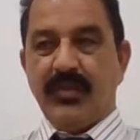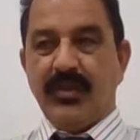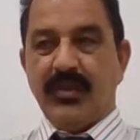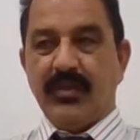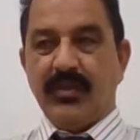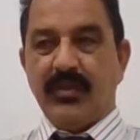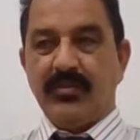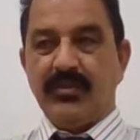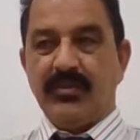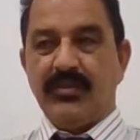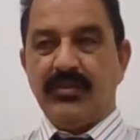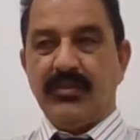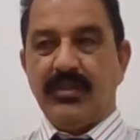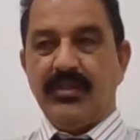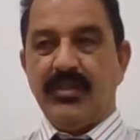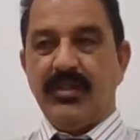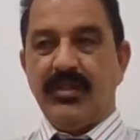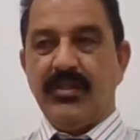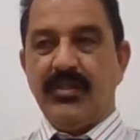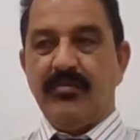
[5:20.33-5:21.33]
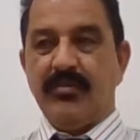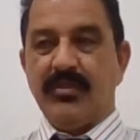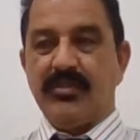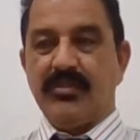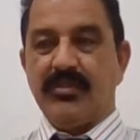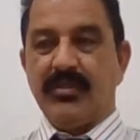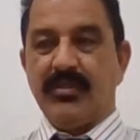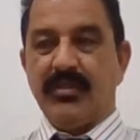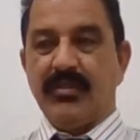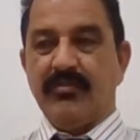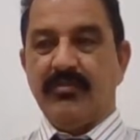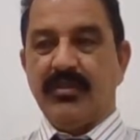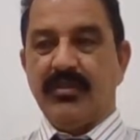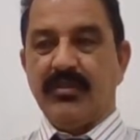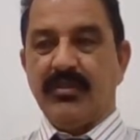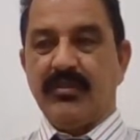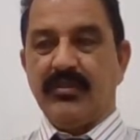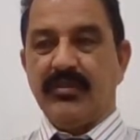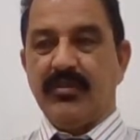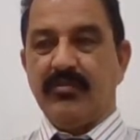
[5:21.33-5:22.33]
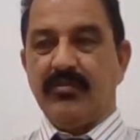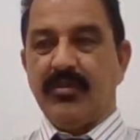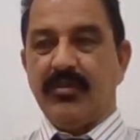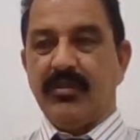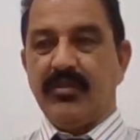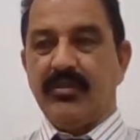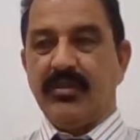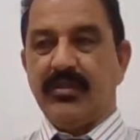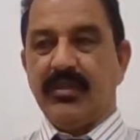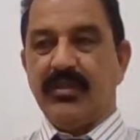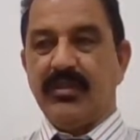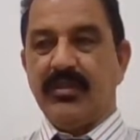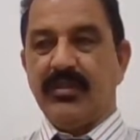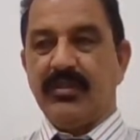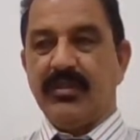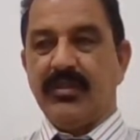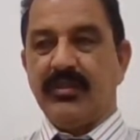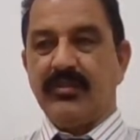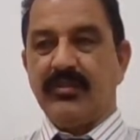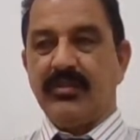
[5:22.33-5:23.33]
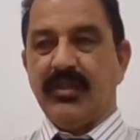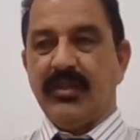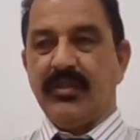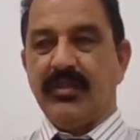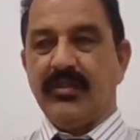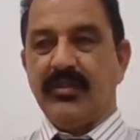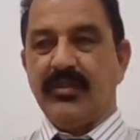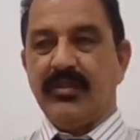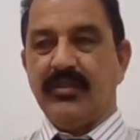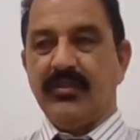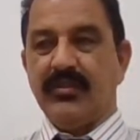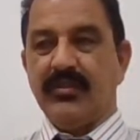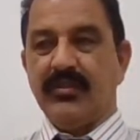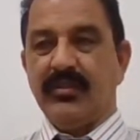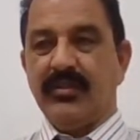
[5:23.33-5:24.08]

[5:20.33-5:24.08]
Grout is generally a mixture of water, cement, and the sand, and